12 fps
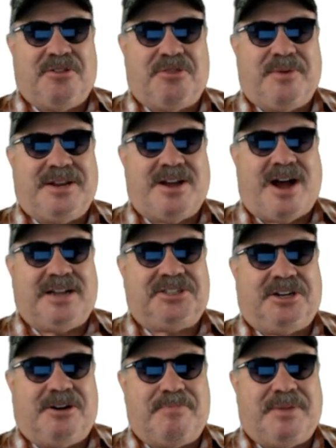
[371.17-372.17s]
three dots
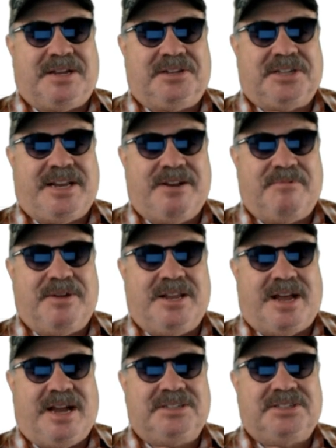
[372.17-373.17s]
here because I didn't
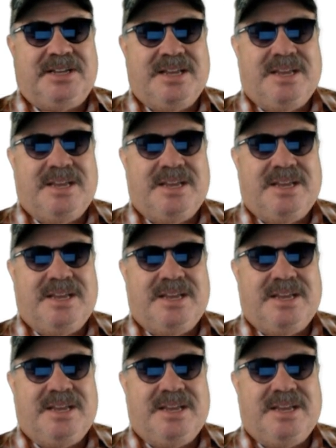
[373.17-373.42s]
realize